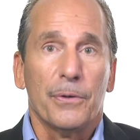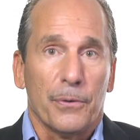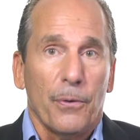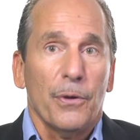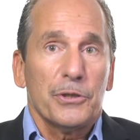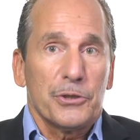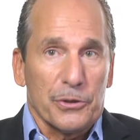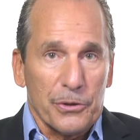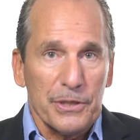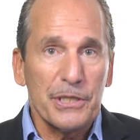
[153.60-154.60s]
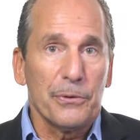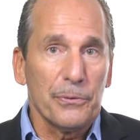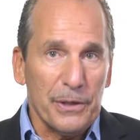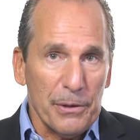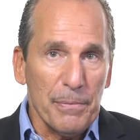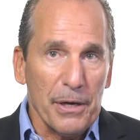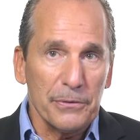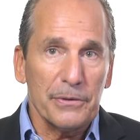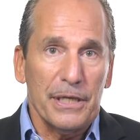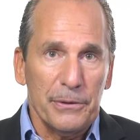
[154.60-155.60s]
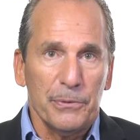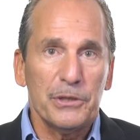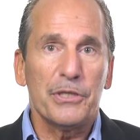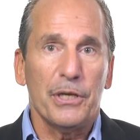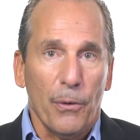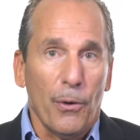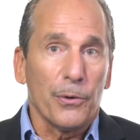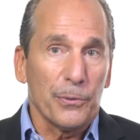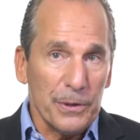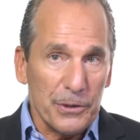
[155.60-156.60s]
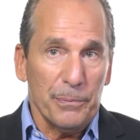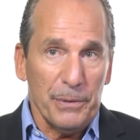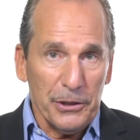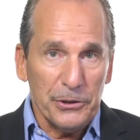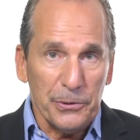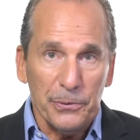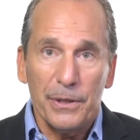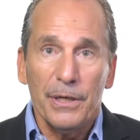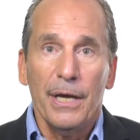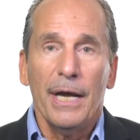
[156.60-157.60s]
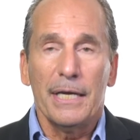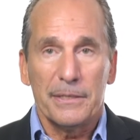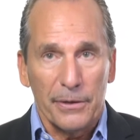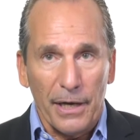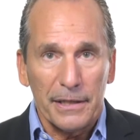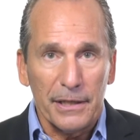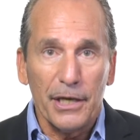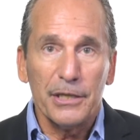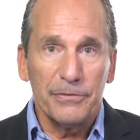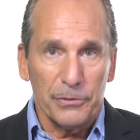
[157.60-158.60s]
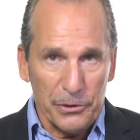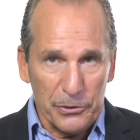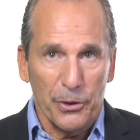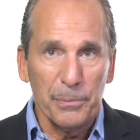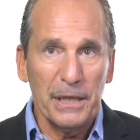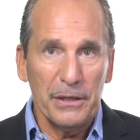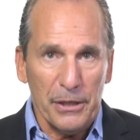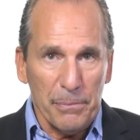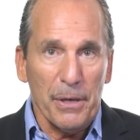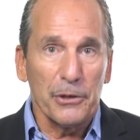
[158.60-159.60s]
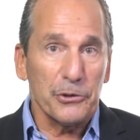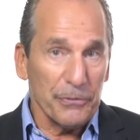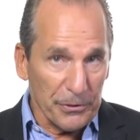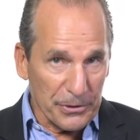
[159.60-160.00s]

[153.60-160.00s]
the court should consider the amount in which the order is to be issued as a guideline for determining the amount of the